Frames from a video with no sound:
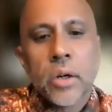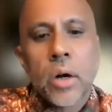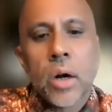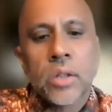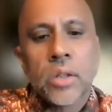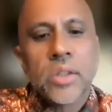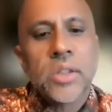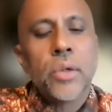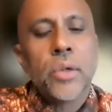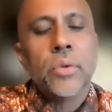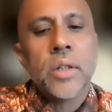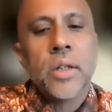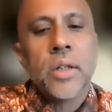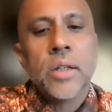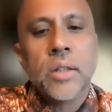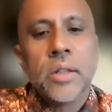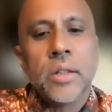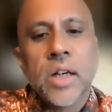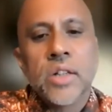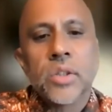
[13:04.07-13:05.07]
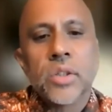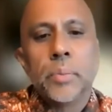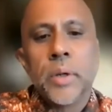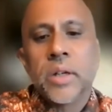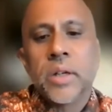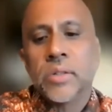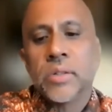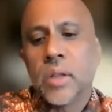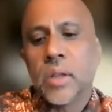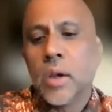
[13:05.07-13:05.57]
also in the in the desert,
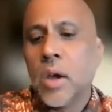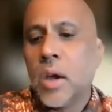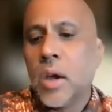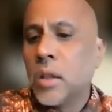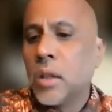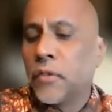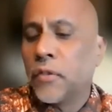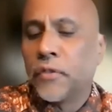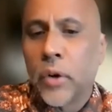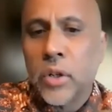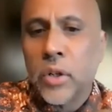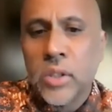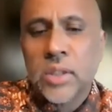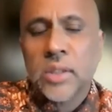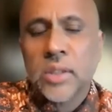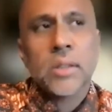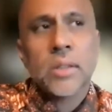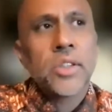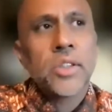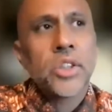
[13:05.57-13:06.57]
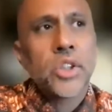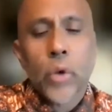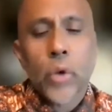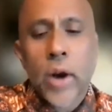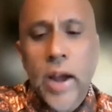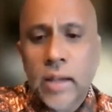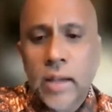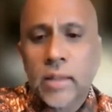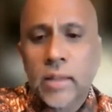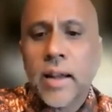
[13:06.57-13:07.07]
because the first
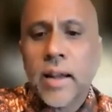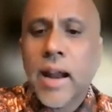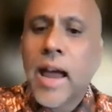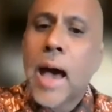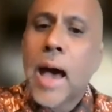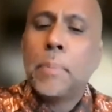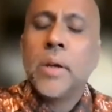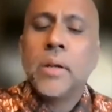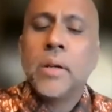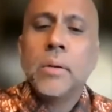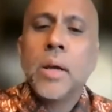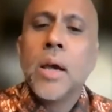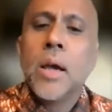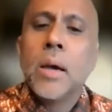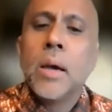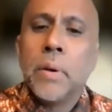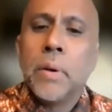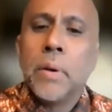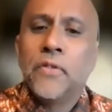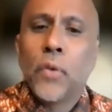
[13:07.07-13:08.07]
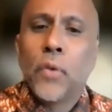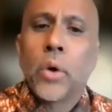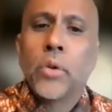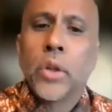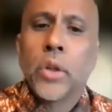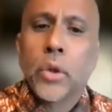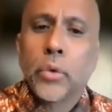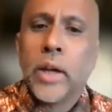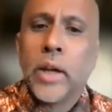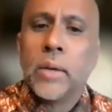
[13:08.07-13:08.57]
strike that happened before
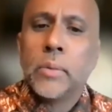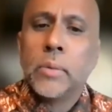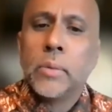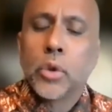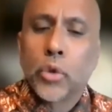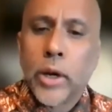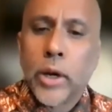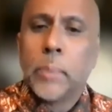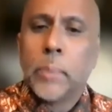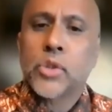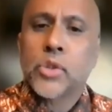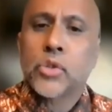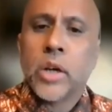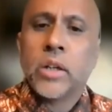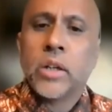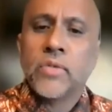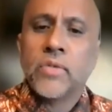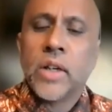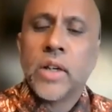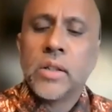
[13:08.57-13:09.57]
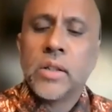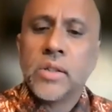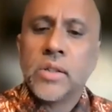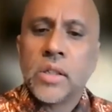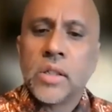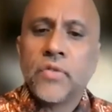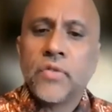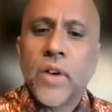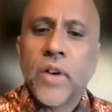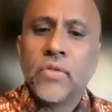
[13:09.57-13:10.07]
the Great Grape Strike of nineteen
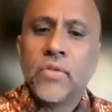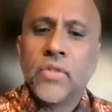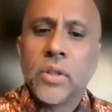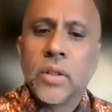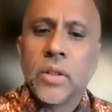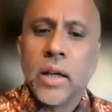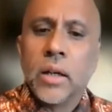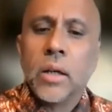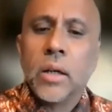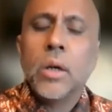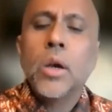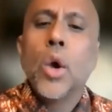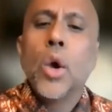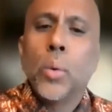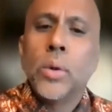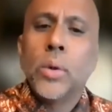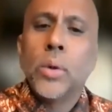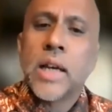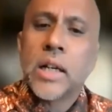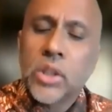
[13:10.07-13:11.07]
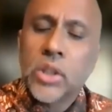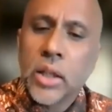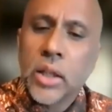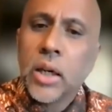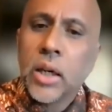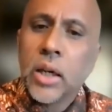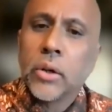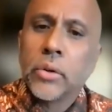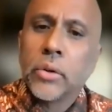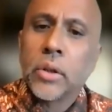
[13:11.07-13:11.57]
sixty-five in Delana was actually
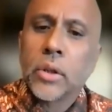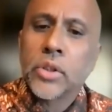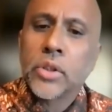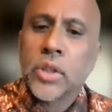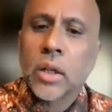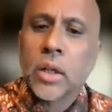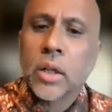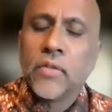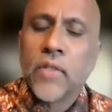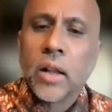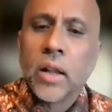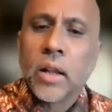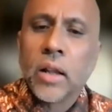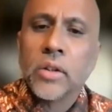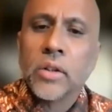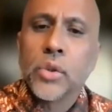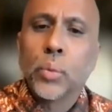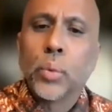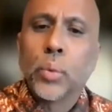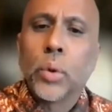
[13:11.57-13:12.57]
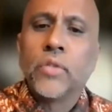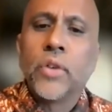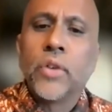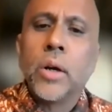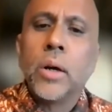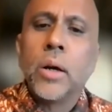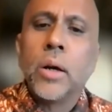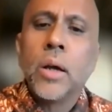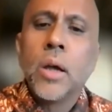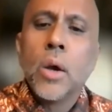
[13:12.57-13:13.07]
here in the Coachella Valley. So we're
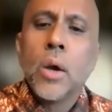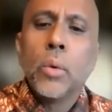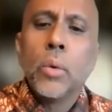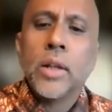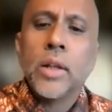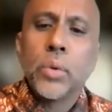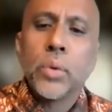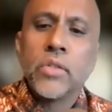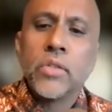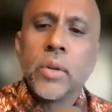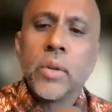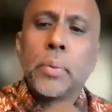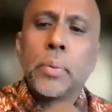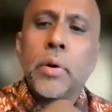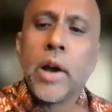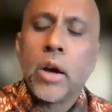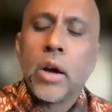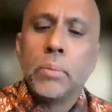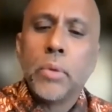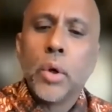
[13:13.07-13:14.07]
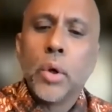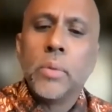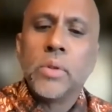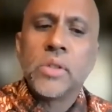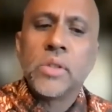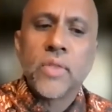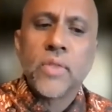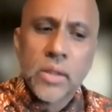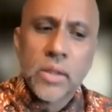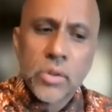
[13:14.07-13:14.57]
very that's one of the proud moments
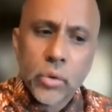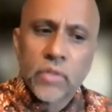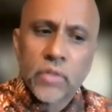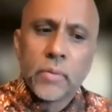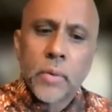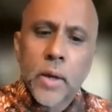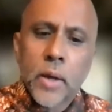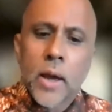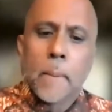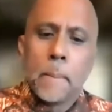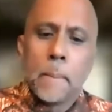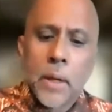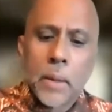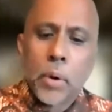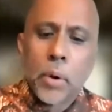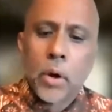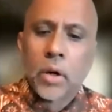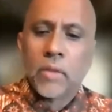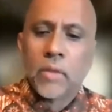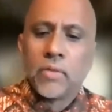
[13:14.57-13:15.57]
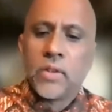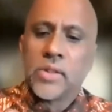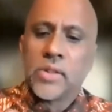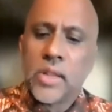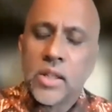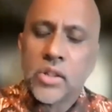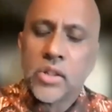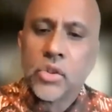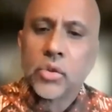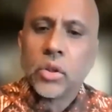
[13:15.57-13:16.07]
of like sort of being part of this
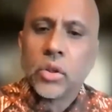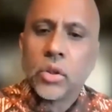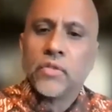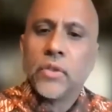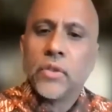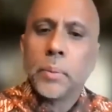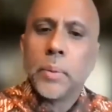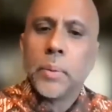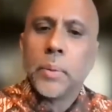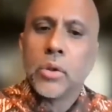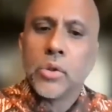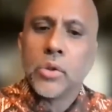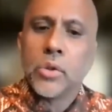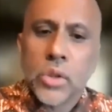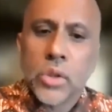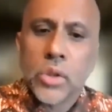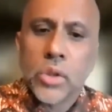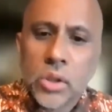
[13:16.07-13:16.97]
history of Filipinos who